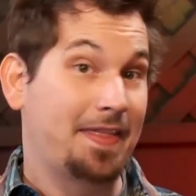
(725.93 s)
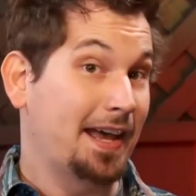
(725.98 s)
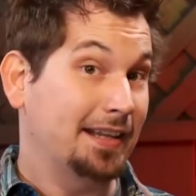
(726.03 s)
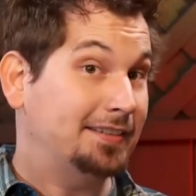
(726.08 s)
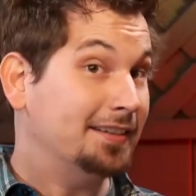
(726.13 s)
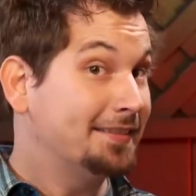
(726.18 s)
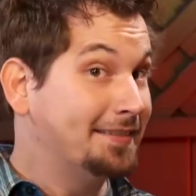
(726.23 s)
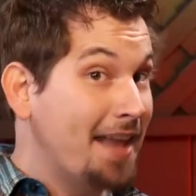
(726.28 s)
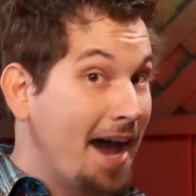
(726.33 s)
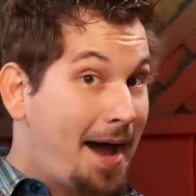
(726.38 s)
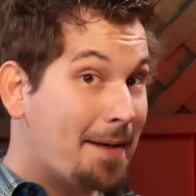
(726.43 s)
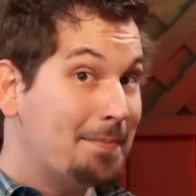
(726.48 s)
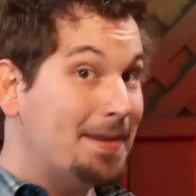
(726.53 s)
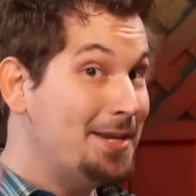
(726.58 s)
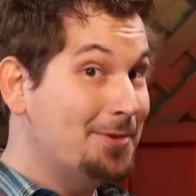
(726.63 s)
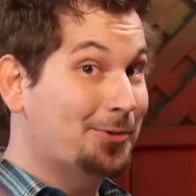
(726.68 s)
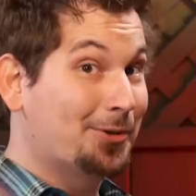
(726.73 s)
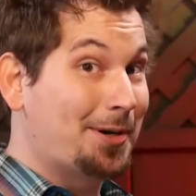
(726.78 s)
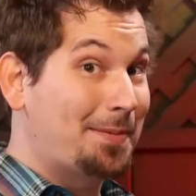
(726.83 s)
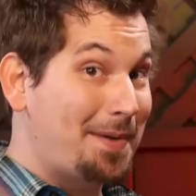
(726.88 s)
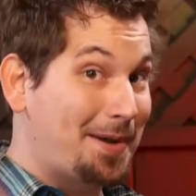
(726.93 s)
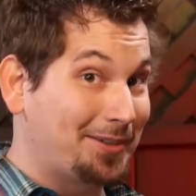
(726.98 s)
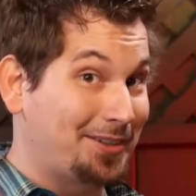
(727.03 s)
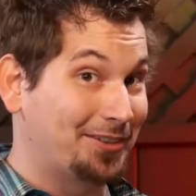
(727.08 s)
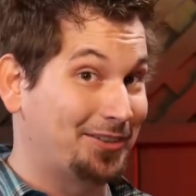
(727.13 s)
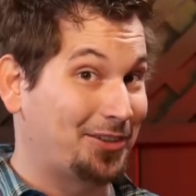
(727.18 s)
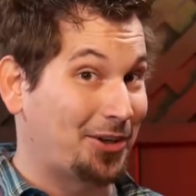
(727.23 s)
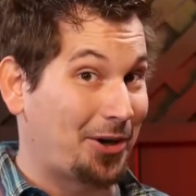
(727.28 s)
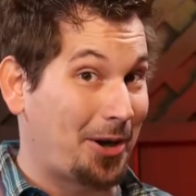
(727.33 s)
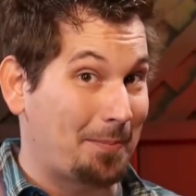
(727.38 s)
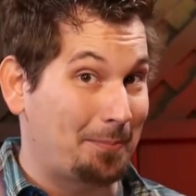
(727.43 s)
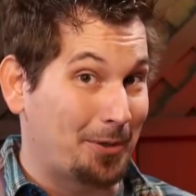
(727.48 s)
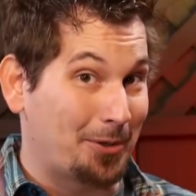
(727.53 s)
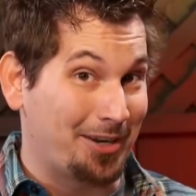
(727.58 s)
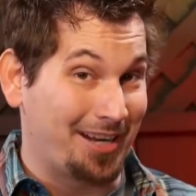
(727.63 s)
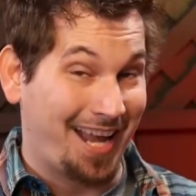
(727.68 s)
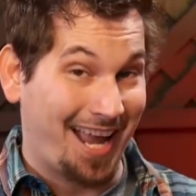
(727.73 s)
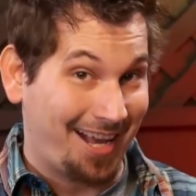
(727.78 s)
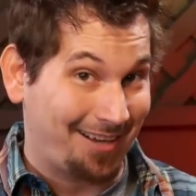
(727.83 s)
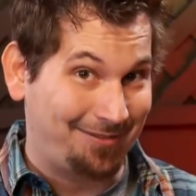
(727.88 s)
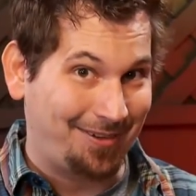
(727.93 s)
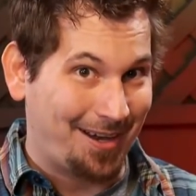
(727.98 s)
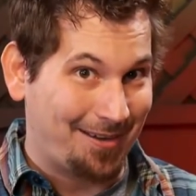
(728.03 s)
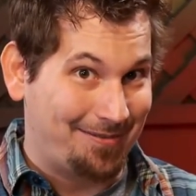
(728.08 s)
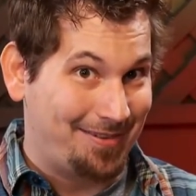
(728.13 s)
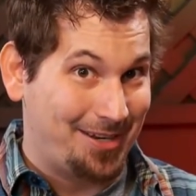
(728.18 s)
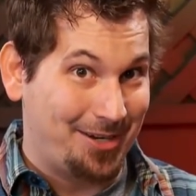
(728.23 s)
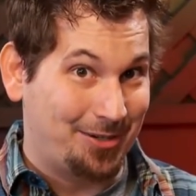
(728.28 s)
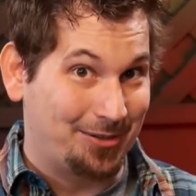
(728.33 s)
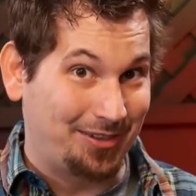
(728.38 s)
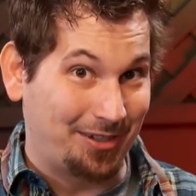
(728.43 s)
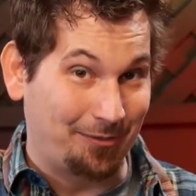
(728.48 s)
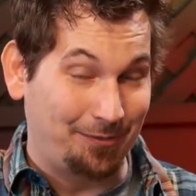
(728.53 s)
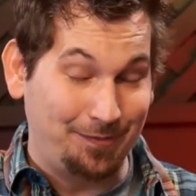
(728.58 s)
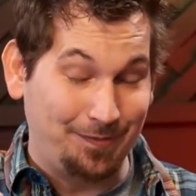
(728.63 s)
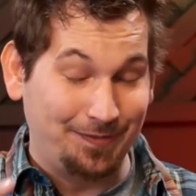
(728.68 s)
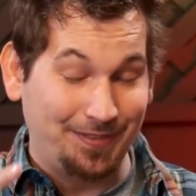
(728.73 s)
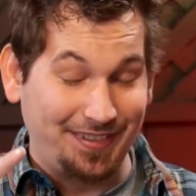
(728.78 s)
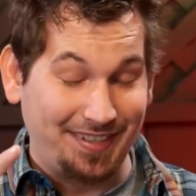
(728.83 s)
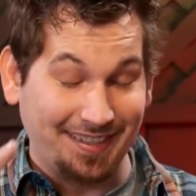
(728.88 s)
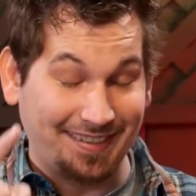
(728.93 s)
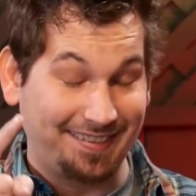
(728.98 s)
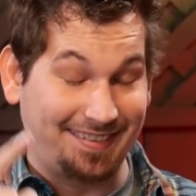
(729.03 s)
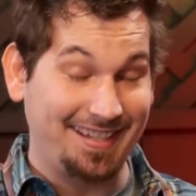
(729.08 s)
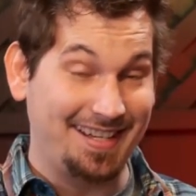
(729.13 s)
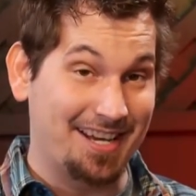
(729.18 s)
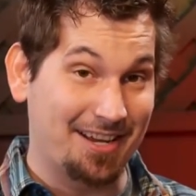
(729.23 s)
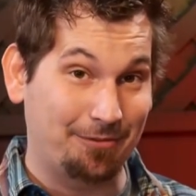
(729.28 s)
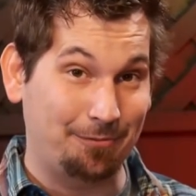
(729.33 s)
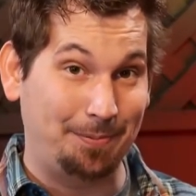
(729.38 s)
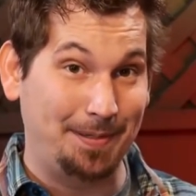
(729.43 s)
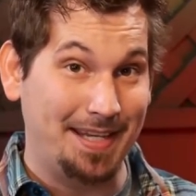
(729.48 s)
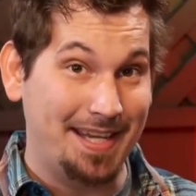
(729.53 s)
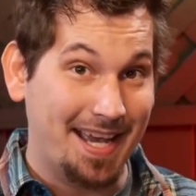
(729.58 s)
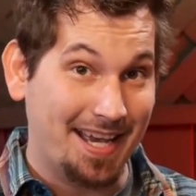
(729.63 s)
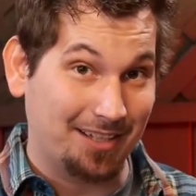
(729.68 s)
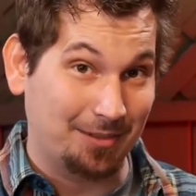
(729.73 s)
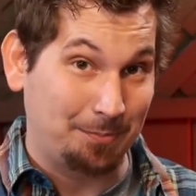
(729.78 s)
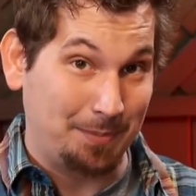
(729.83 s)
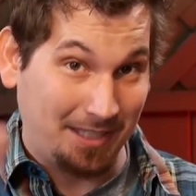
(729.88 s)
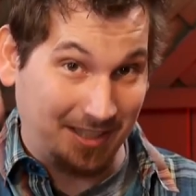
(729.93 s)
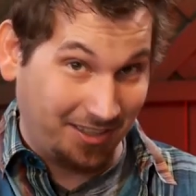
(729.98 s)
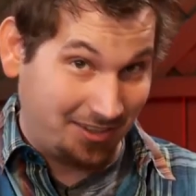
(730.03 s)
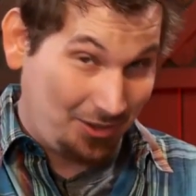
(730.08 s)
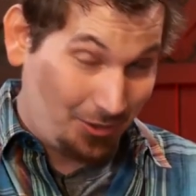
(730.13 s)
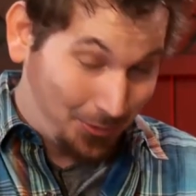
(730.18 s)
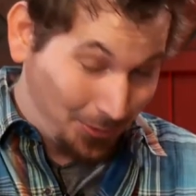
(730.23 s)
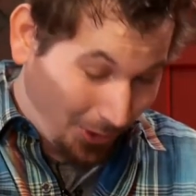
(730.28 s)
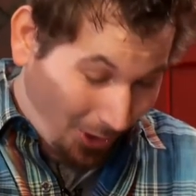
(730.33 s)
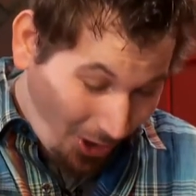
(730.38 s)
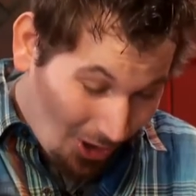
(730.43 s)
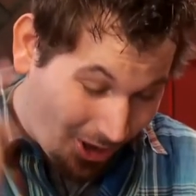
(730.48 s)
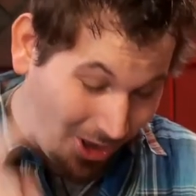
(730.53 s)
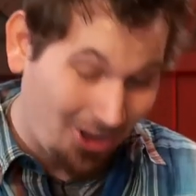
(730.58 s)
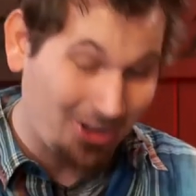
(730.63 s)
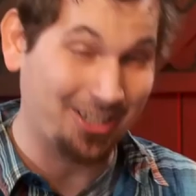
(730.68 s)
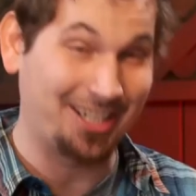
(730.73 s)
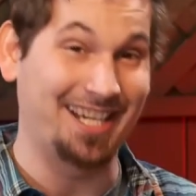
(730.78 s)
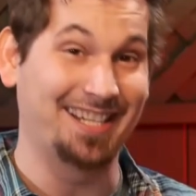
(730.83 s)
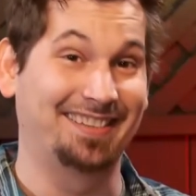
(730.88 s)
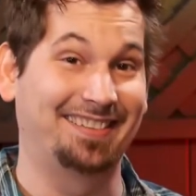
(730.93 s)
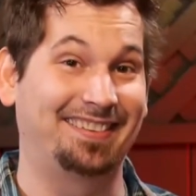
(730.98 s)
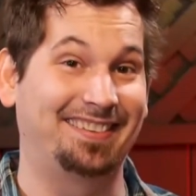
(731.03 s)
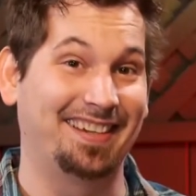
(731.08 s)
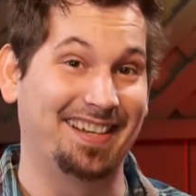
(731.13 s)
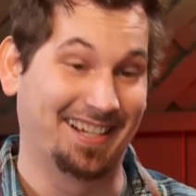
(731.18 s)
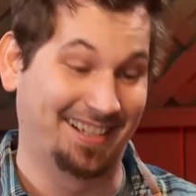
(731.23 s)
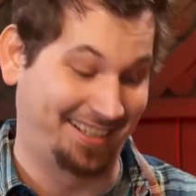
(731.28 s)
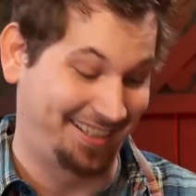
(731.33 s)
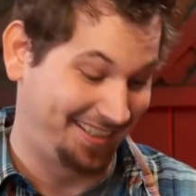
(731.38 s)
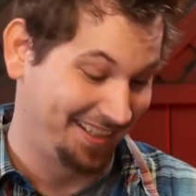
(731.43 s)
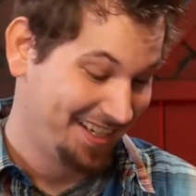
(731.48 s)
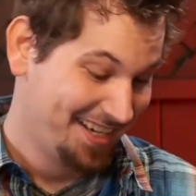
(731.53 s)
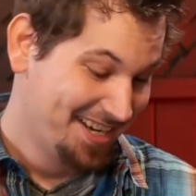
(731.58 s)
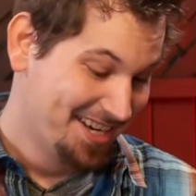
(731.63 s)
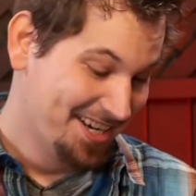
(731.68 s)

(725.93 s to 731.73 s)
that does not mean we're about to start uploading Hak5 videos at 16 FPS because you will all get sick.